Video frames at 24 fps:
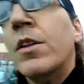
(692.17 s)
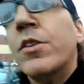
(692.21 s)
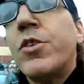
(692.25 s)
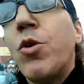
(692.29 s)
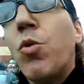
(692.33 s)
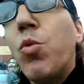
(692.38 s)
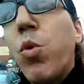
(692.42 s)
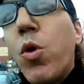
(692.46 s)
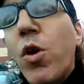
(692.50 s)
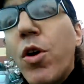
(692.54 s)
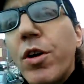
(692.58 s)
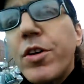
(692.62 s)

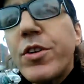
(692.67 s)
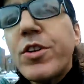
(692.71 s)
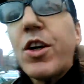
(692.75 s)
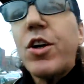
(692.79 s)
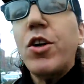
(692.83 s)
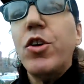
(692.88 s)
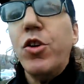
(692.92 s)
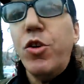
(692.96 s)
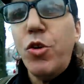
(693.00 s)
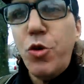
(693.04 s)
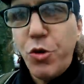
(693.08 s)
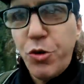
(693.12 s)
the word
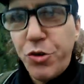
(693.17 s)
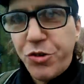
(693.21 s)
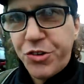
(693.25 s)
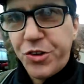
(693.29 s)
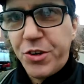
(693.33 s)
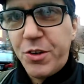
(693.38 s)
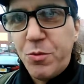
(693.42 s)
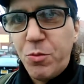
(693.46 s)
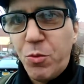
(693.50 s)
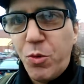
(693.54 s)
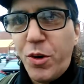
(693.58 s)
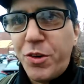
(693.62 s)

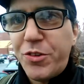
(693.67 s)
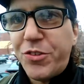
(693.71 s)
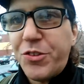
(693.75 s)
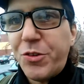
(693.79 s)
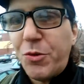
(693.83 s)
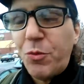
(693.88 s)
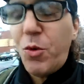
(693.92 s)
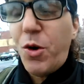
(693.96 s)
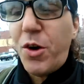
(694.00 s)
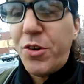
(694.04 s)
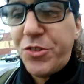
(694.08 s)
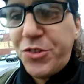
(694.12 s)
collusion was
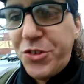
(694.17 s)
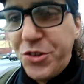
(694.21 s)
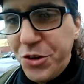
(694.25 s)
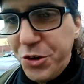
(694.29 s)
was